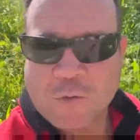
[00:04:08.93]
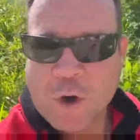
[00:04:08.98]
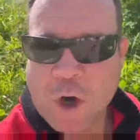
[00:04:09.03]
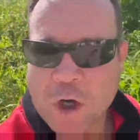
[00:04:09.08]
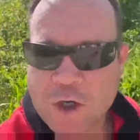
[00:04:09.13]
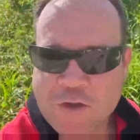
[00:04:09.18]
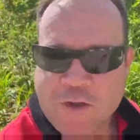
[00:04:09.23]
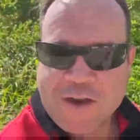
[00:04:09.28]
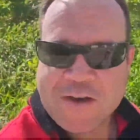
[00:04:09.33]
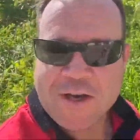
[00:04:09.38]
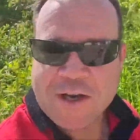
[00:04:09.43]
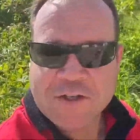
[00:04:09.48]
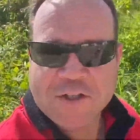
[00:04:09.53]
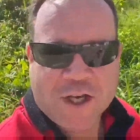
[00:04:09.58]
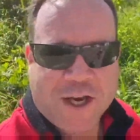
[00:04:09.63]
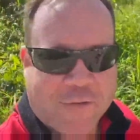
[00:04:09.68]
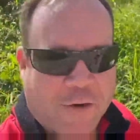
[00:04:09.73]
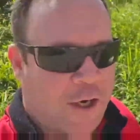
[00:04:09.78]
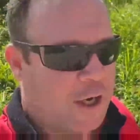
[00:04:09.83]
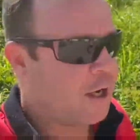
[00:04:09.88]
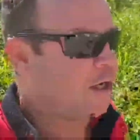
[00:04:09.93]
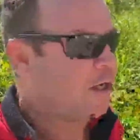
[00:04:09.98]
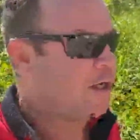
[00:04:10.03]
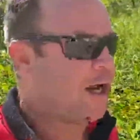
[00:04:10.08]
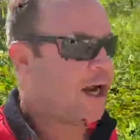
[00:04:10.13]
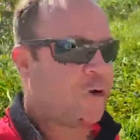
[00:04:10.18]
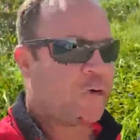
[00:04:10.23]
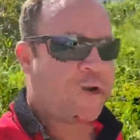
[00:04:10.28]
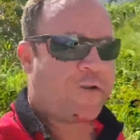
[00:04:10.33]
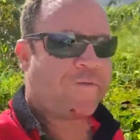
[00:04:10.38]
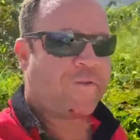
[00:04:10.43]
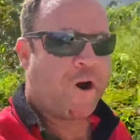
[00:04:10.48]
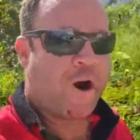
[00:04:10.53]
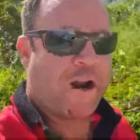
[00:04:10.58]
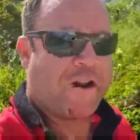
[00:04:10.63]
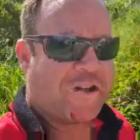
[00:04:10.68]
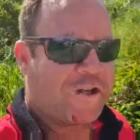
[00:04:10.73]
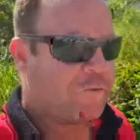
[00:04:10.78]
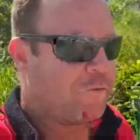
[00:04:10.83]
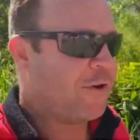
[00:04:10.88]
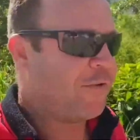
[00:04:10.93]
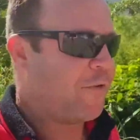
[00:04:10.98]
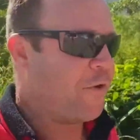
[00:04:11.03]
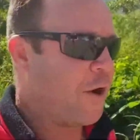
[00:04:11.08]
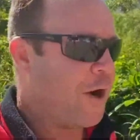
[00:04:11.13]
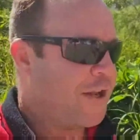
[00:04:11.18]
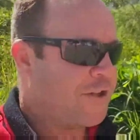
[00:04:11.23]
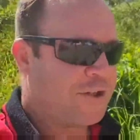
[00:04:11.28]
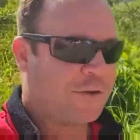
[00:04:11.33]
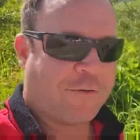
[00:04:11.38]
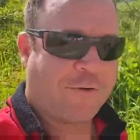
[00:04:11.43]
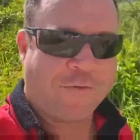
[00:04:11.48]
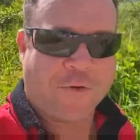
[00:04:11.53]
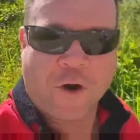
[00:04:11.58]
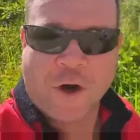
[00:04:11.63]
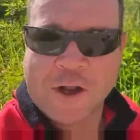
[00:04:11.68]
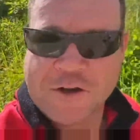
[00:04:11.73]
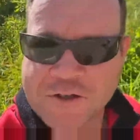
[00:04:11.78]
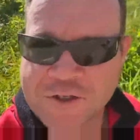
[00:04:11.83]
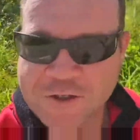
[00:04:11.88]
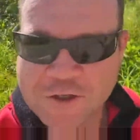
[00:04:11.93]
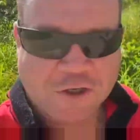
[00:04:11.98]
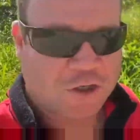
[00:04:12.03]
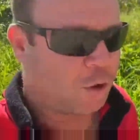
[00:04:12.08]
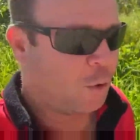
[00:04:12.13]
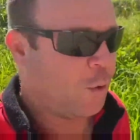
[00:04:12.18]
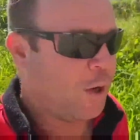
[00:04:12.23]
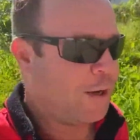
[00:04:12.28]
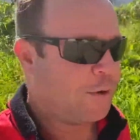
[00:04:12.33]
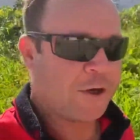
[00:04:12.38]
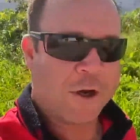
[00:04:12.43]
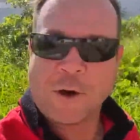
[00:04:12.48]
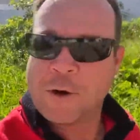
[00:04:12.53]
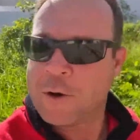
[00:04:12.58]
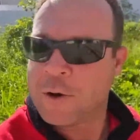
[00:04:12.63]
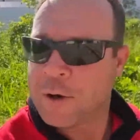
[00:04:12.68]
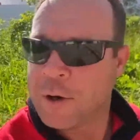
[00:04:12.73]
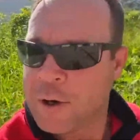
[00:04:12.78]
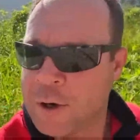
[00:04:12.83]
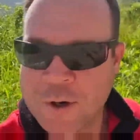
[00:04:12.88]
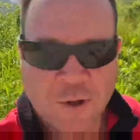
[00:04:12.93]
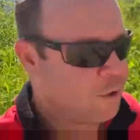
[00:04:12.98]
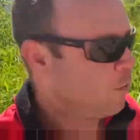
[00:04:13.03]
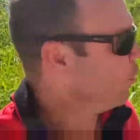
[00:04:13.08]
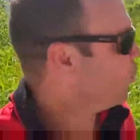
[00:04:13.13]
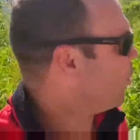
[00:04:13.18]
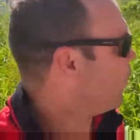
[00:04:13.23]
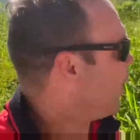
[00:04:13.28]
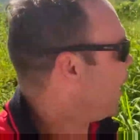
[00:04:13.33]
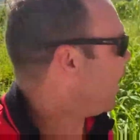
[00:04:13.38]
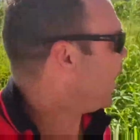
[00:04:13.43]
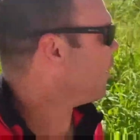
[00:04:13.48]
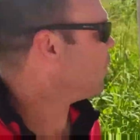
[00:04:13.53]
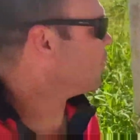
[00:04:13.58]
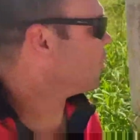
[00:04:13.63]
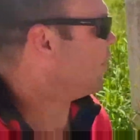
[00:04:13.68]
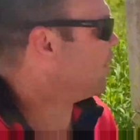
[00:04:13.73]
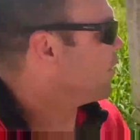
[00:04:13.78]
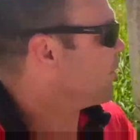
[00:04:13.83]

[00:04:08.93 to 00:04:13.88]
rolling their debts over. Yeah, refinancing, just like we do with housing